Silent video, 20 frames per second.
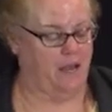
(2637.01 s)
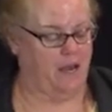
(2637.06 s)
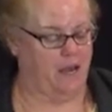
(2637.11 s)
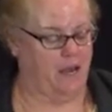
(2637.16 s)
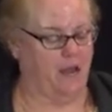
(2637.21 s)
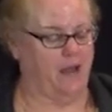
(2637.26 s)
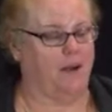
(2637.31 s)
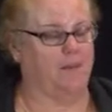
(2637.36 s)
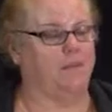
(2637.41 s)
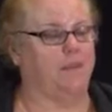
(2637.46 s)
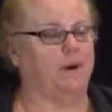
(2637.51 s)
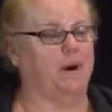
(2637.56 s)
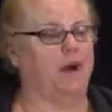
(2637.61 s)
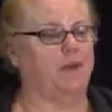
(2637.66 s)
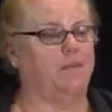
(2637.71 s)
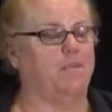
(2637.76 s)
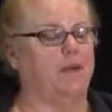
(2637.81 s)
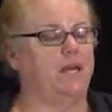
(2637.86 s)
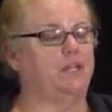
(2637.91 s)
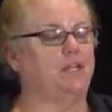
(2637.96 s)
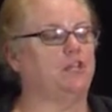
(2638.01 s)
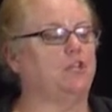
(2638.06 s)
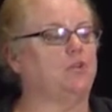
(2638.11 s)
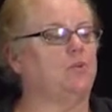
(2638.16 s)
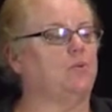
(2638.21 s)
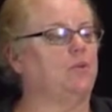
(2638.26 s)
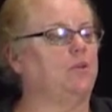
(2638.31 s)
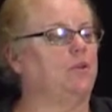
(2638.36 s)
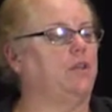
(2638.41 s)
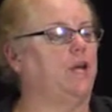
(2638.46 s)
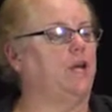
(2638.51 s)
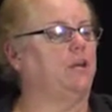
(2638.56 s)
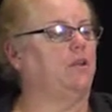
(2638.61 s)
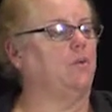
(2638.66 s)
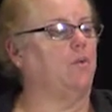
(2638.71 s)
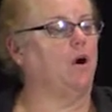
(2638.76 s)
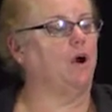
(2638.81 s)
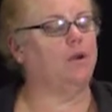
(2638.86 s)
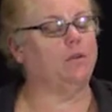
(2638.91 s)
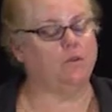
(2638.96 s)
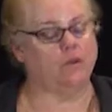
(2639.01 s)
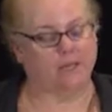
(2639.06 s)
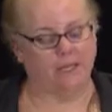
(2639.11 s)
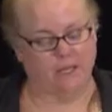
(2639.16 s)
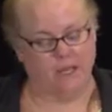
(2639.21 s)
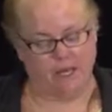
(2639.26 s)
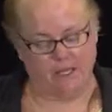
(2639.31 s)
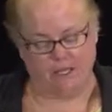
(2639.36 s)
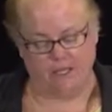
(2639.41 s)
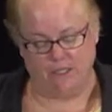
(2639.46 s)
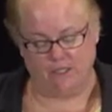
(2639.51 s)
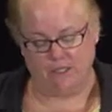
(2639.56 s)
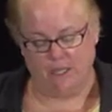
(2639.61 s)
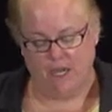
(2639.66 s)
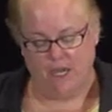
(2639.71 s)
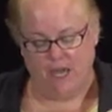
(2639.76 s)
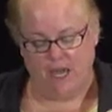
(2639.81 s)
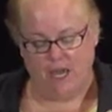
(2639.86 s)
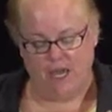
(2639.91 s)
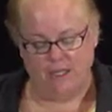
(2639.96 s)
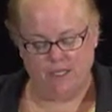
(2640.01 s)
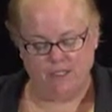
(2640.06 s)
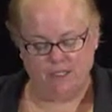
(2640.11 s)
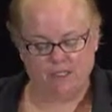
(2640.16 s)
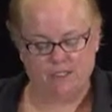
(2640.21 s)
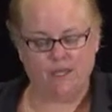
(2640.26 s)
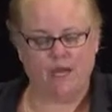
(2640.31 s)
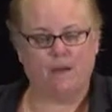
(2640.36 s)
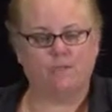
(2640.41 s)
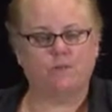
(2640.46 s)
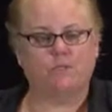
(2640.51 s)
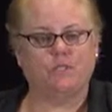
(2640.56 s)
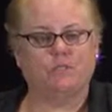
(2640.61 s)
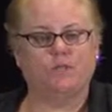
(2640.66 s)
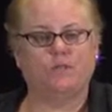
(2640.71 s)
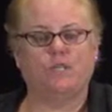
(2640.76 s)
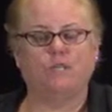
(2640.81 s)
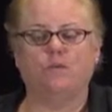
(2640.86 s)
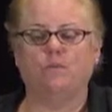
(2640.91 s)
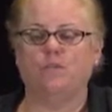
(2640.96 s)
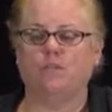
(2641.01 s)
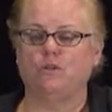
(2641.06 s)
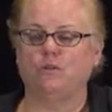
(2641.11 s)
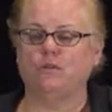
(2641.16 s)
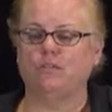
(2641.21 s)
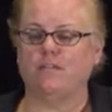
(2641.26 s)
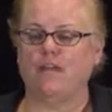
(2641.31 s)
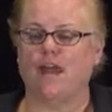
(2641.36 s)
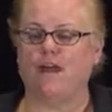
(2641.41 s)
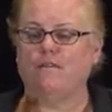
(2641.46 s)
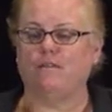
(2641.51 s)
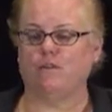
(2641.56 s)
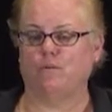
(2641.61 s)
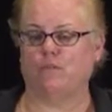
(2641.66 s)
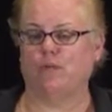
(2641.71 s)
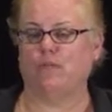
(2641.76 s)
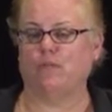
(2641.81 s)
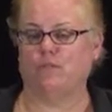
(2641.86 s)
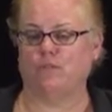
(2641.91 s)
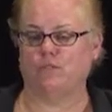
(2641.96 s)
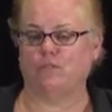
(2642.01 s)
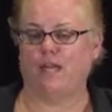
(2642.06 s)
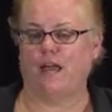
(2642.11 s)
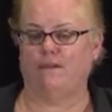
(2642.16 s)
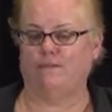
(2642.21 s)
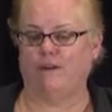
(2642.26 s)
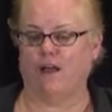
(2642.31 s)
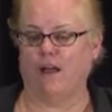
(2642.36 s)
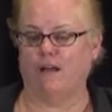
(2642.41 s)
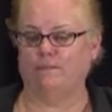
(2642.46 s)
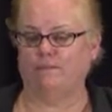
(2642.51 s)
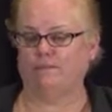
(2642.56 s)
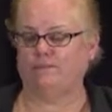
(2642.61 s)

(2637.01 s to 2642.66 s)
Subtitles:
But make sure that you are looking at this. And this is an opportunity with new staff when you're bringing new staff on.